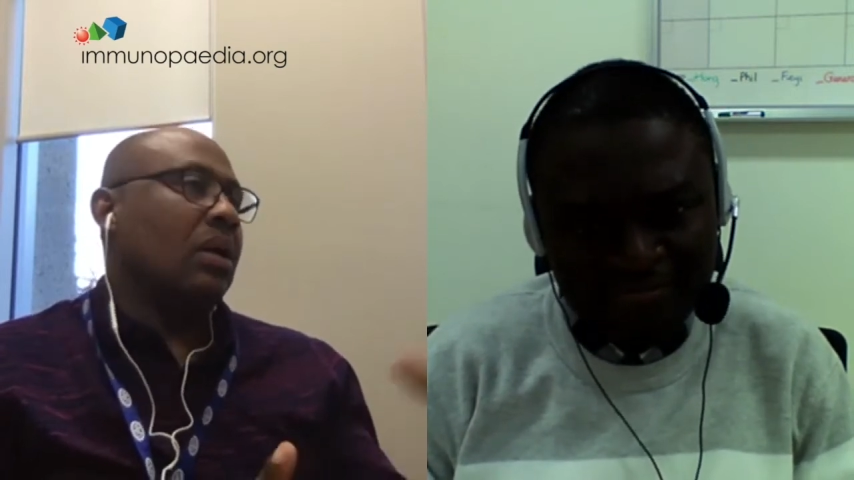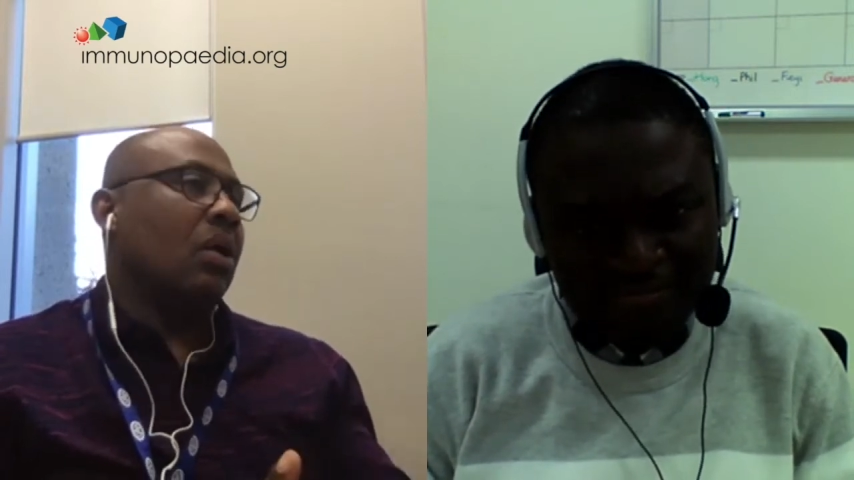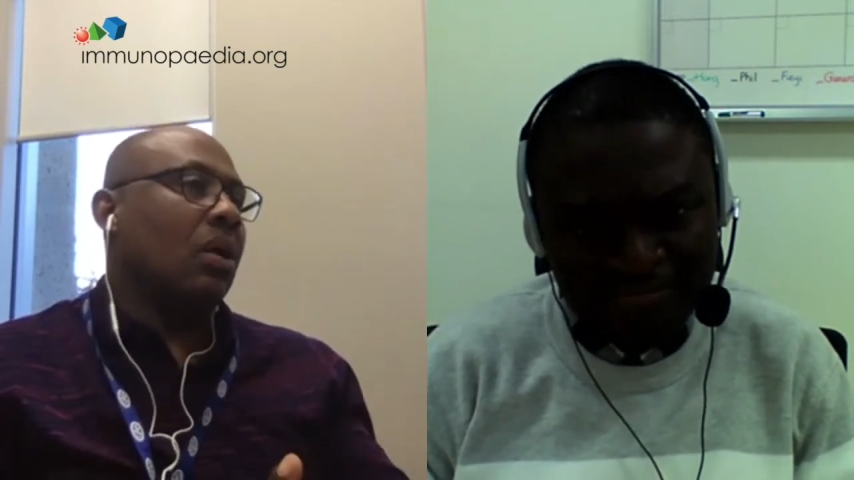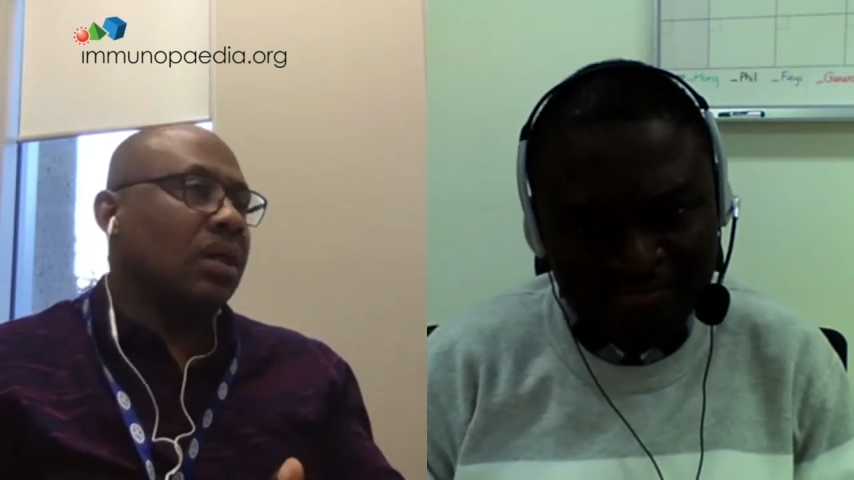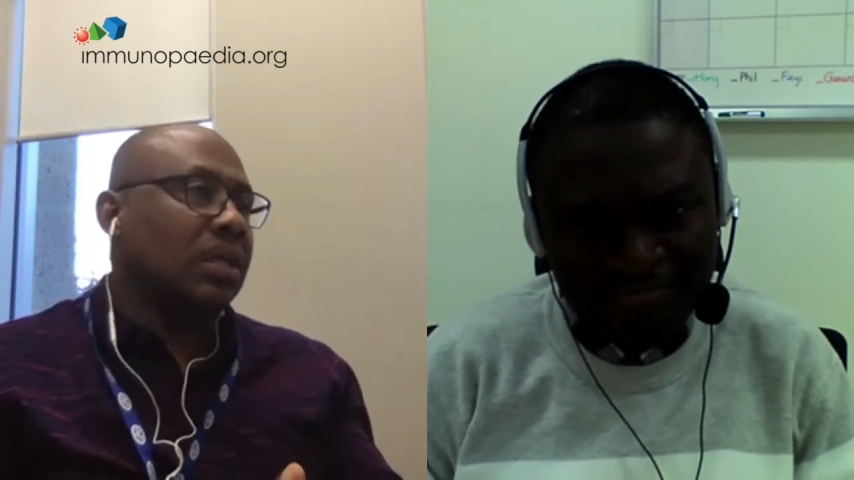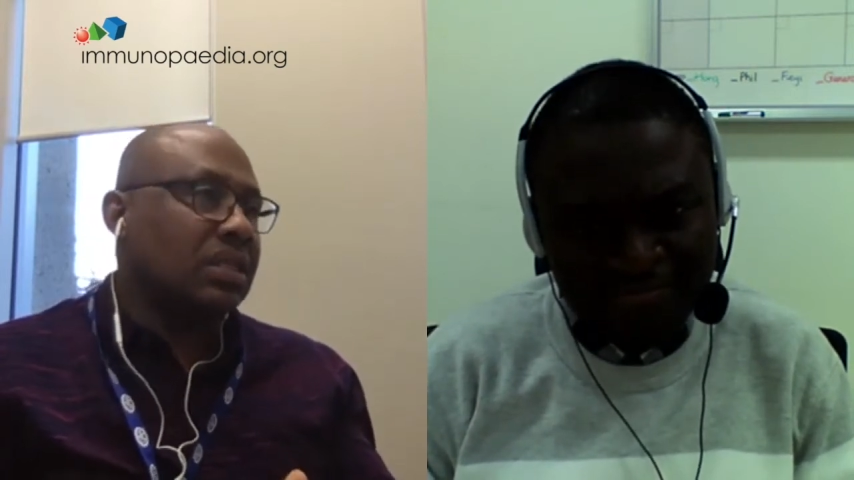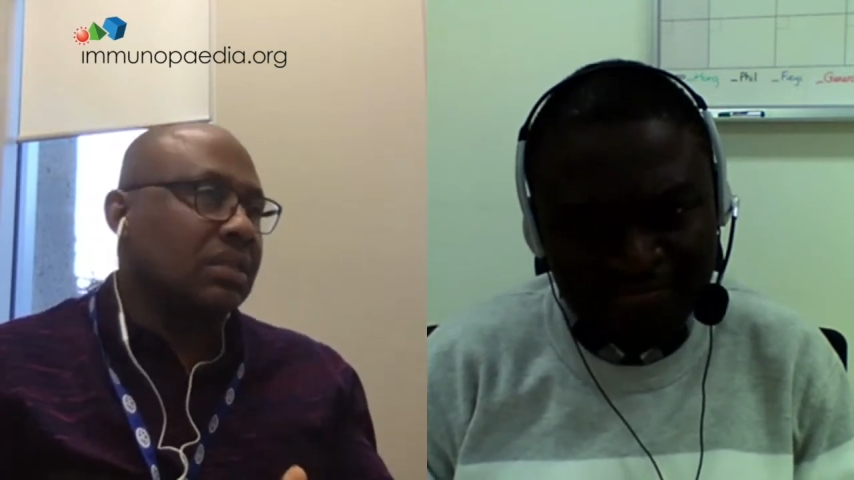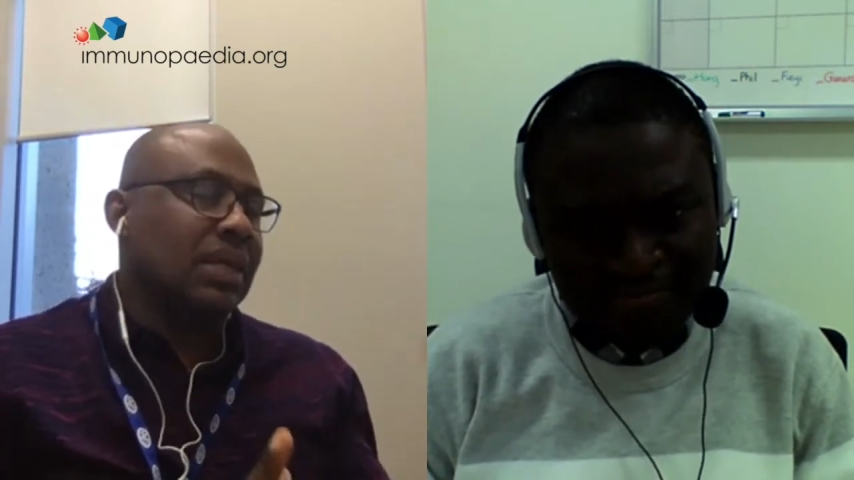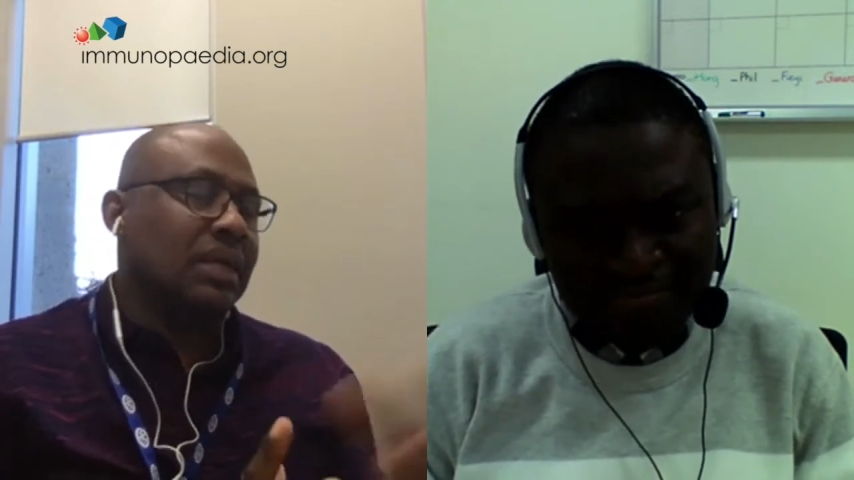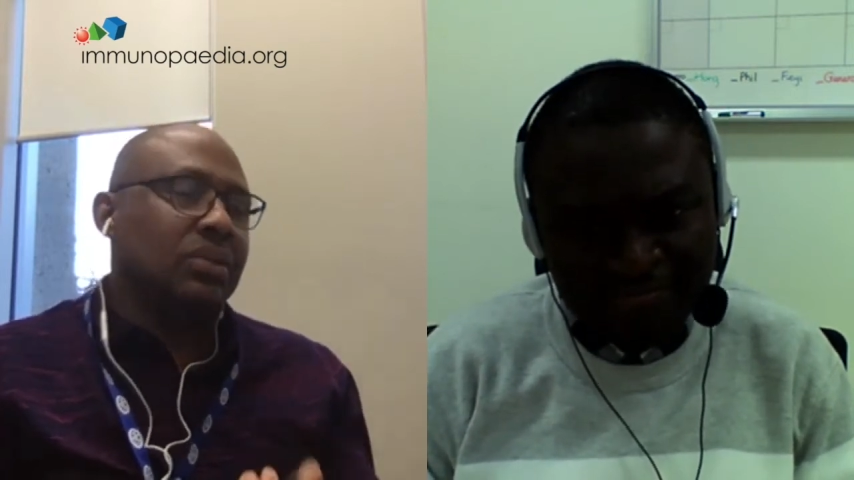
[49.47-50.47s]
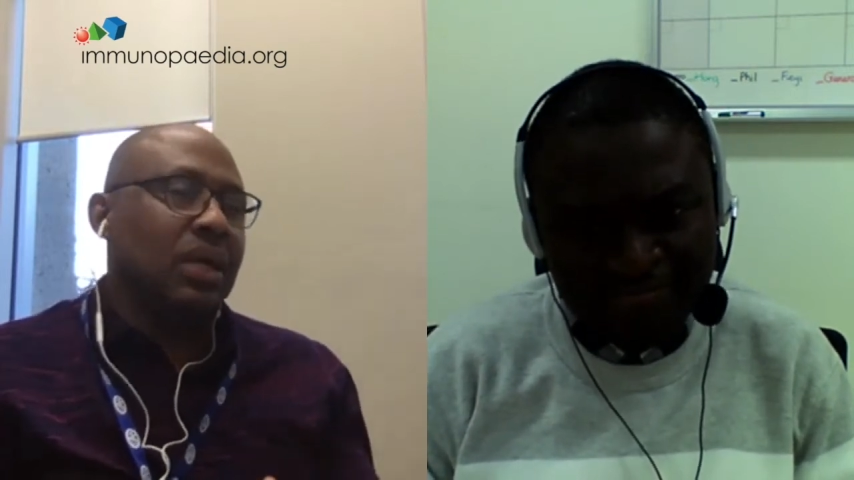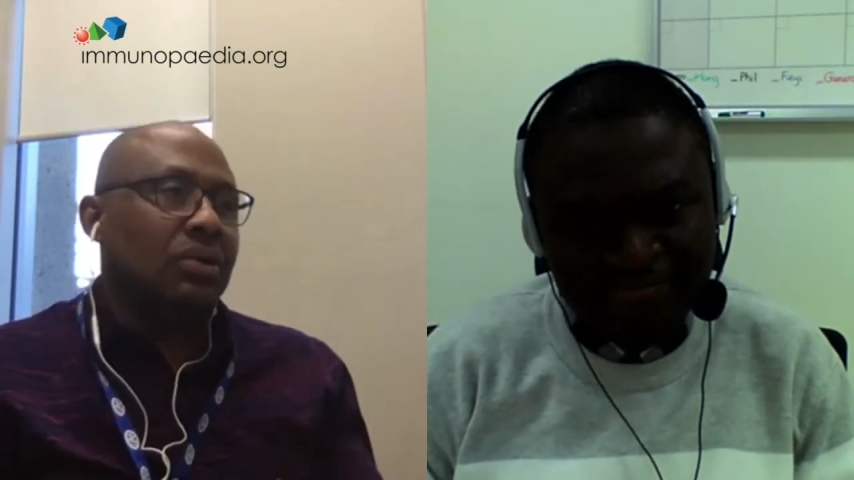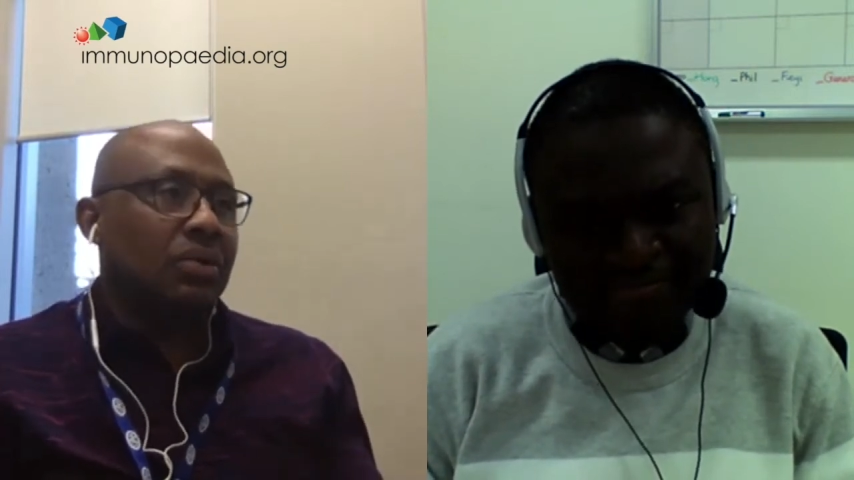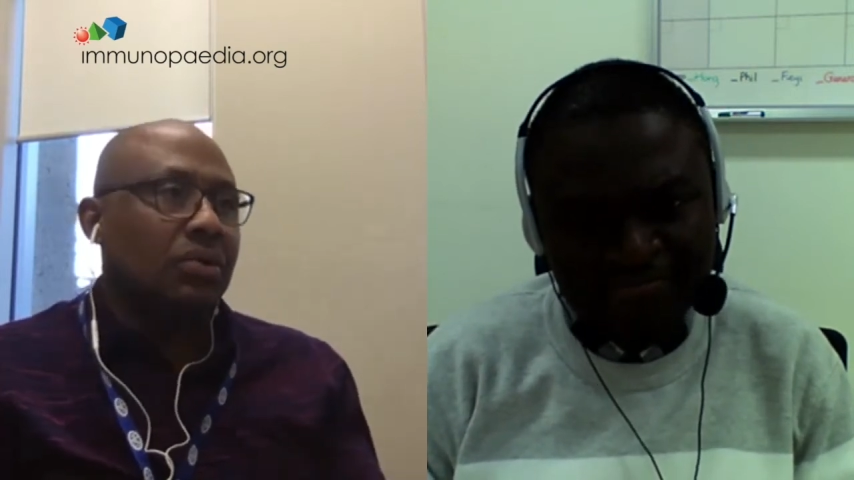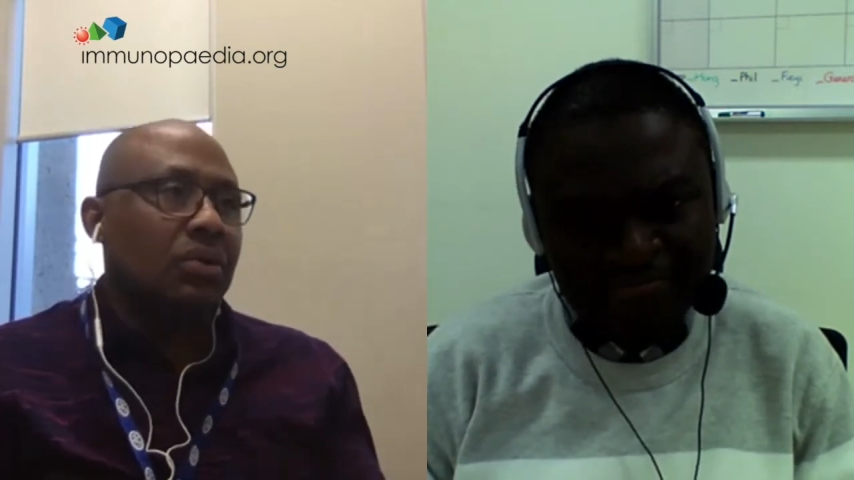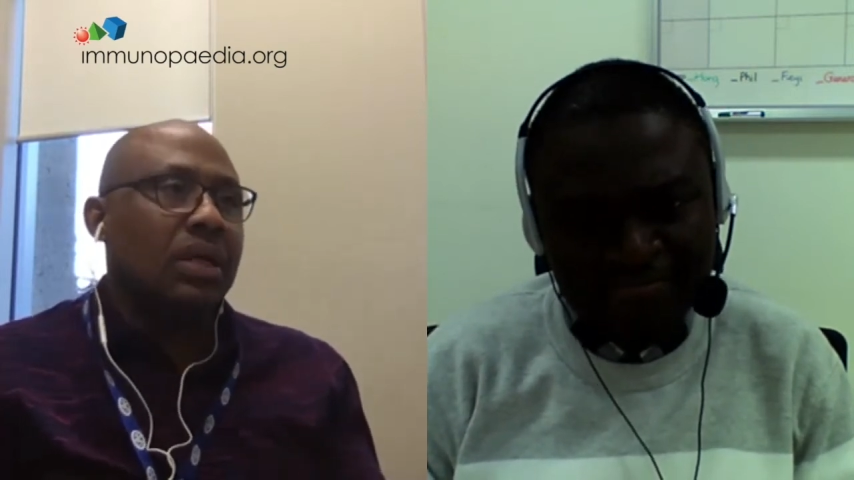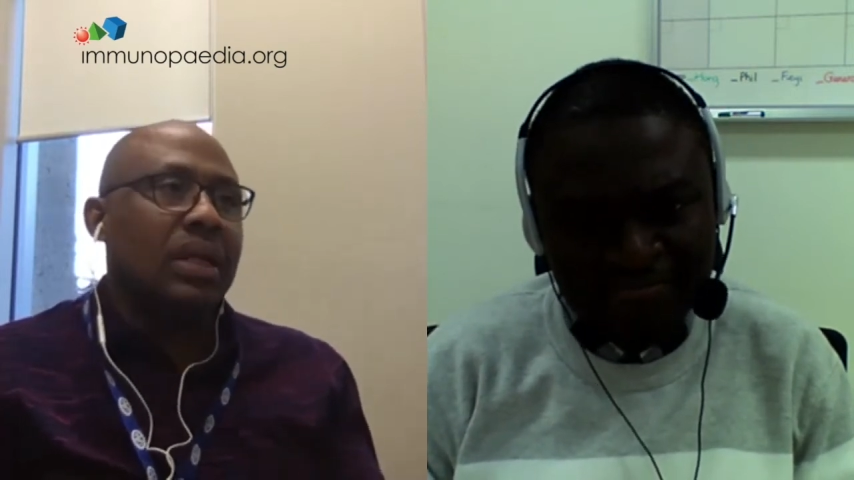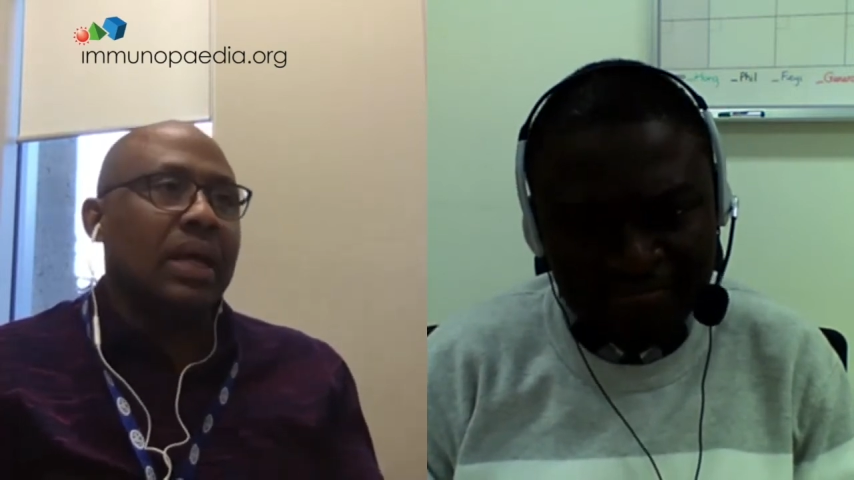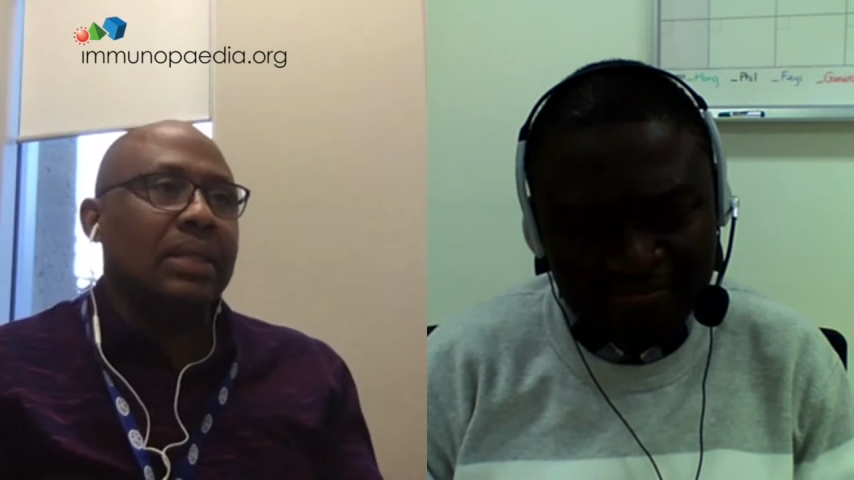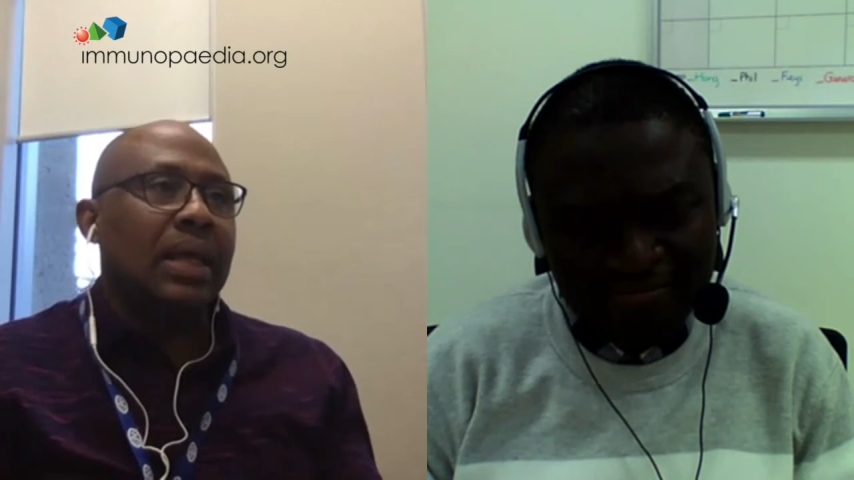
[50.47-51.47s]
organism that you are looking
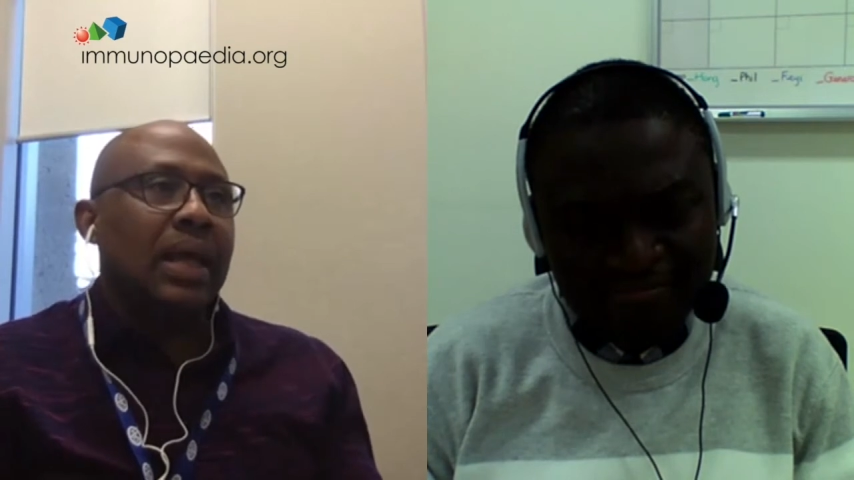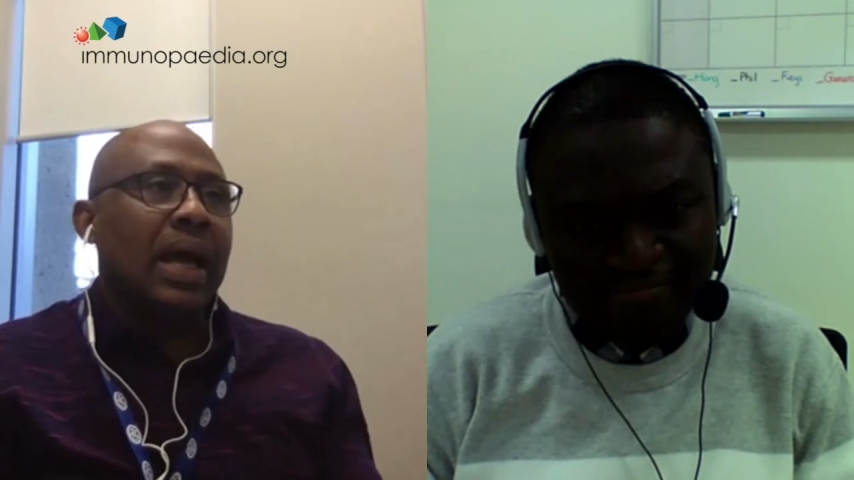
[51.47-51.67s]
at